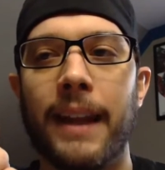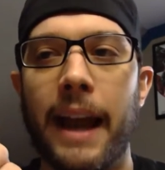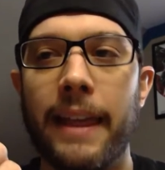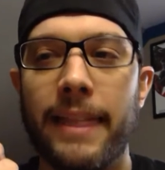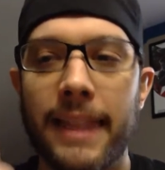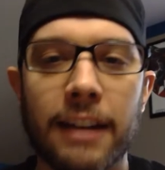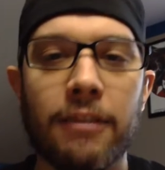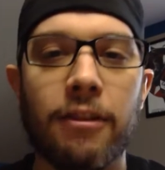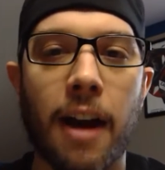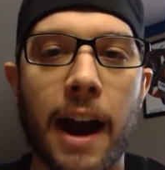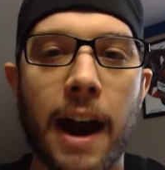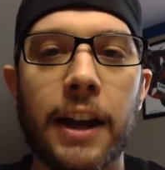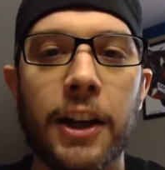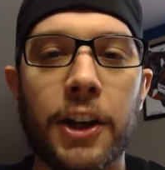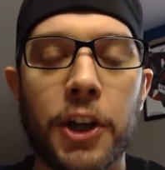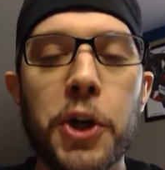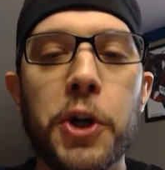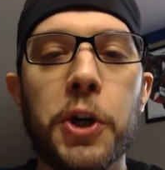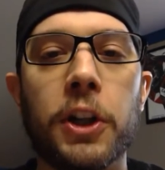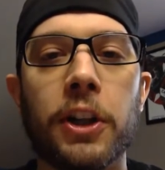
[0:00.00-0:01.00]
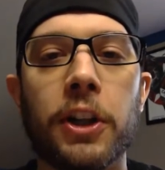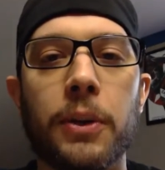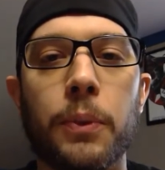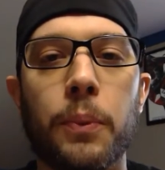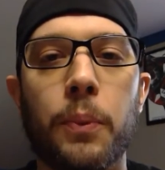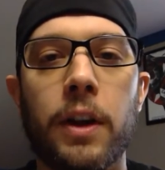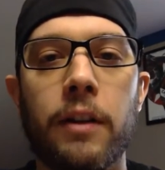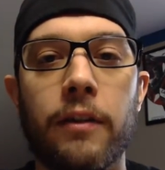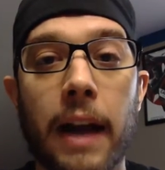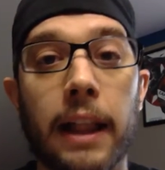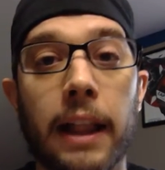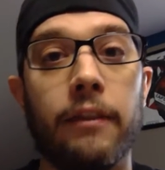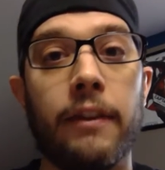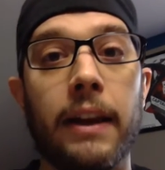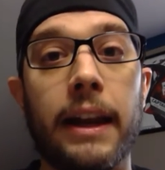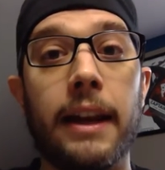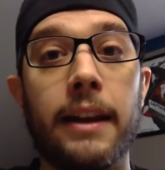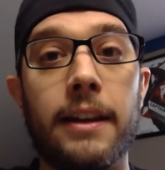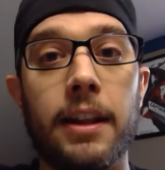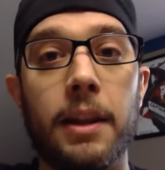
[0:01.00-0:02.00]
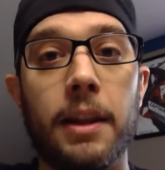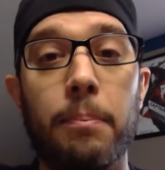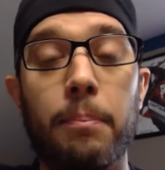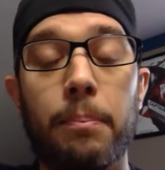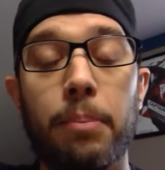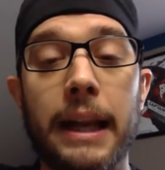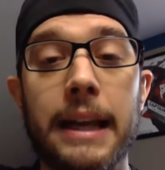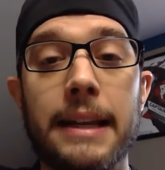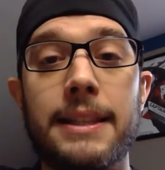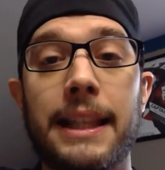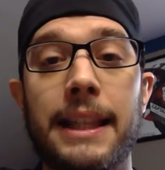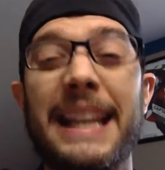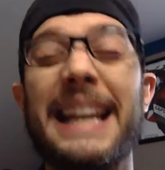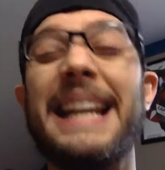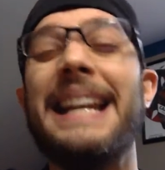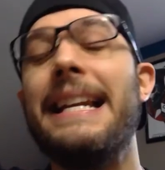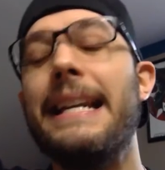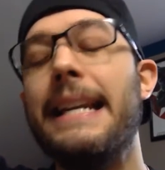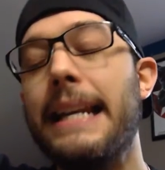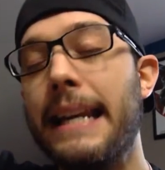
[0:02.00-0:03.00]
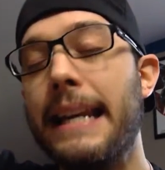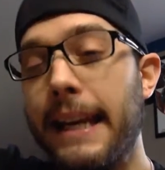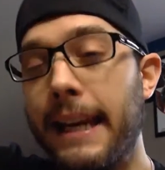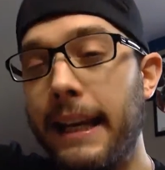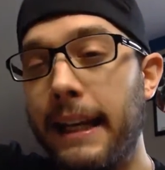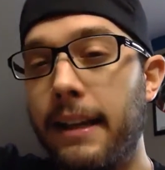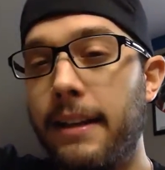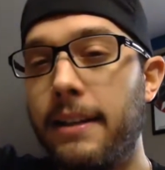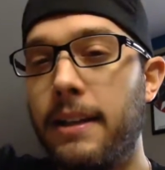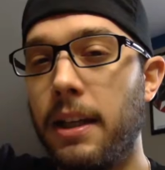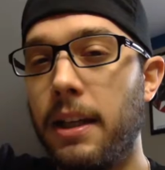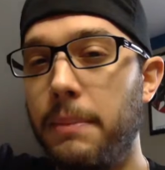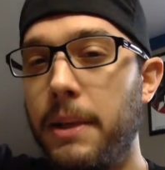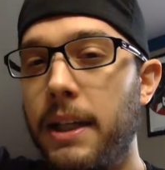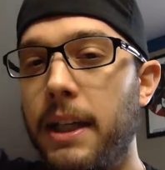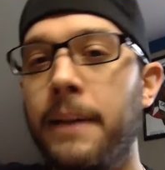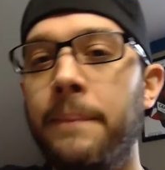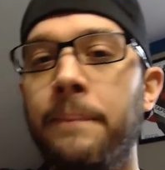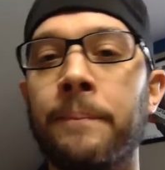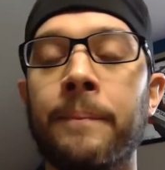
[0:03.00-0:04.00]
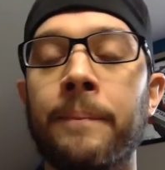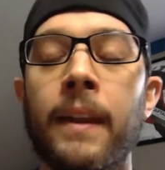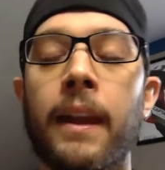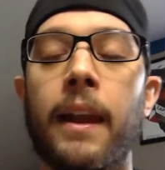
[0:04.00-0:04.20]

I think Ryan Coogler would have elevated to the place that it needed to be.